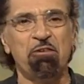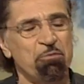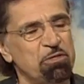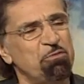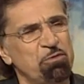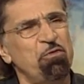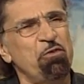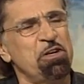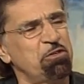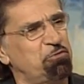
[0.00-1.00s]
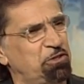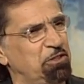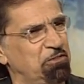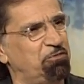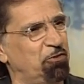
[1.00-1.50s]
It was very
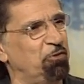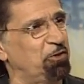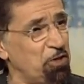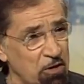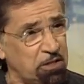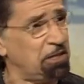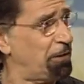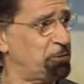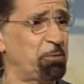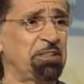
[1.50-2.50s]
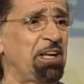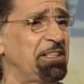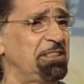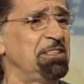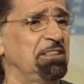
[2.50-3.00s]
interesting for a young kid. I was about
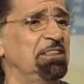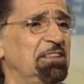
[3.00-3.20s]
19.